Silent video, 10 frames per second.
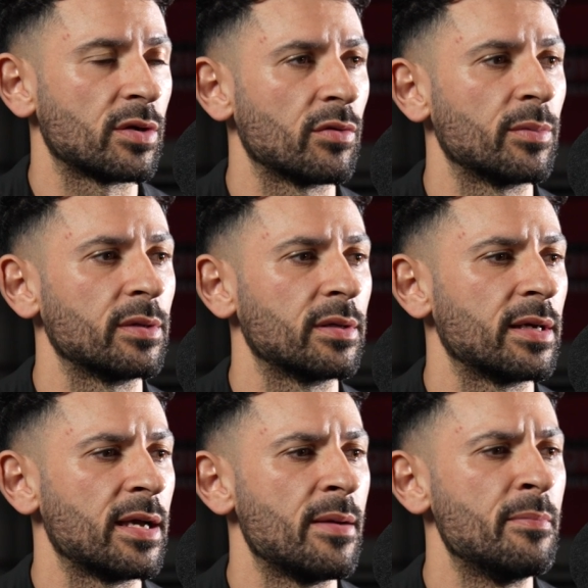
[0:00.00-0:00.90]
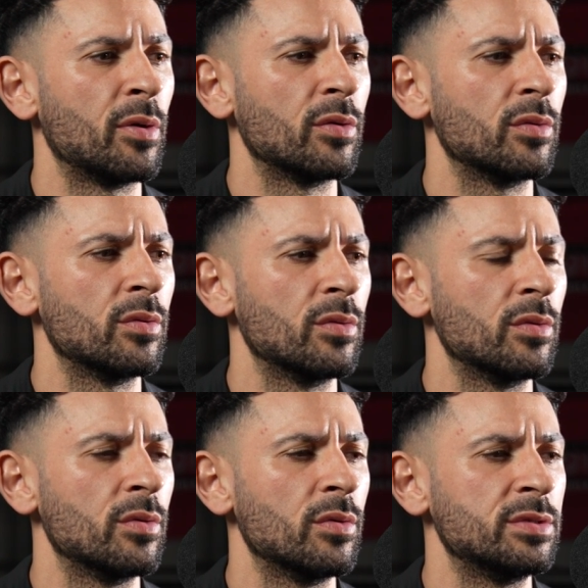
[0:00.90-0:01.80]
horrible. But
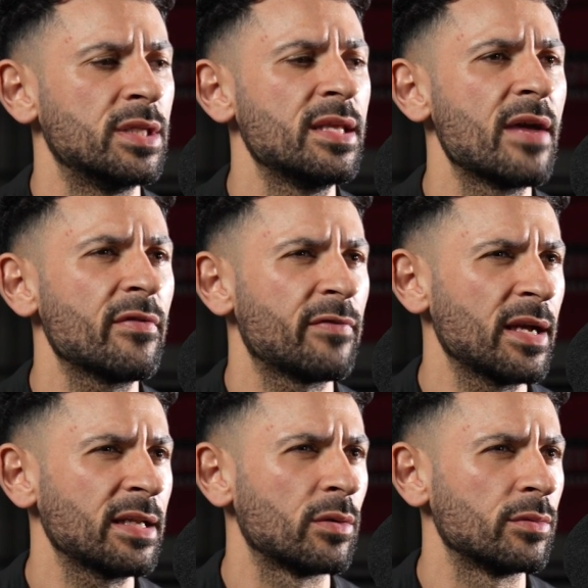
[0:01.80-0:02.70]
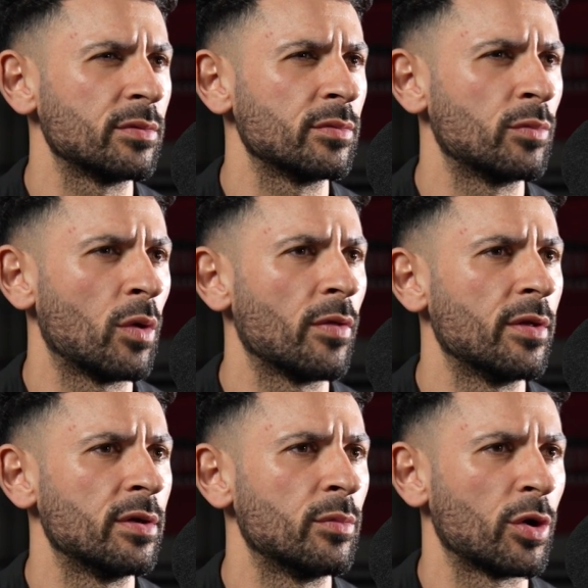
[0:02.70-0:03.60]
did they ever find out what
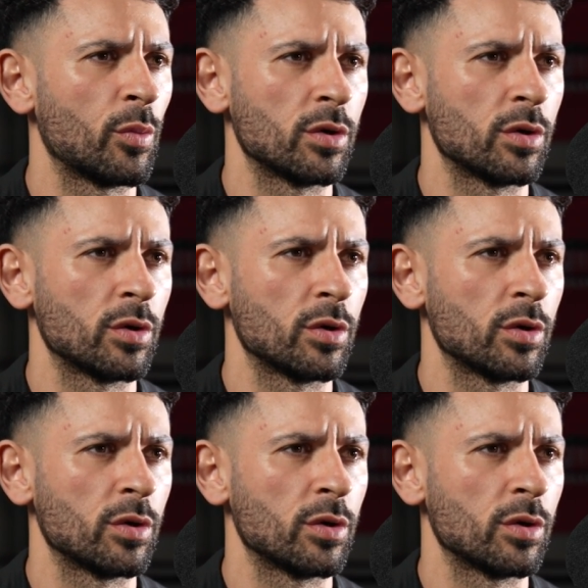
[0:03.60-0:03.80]
it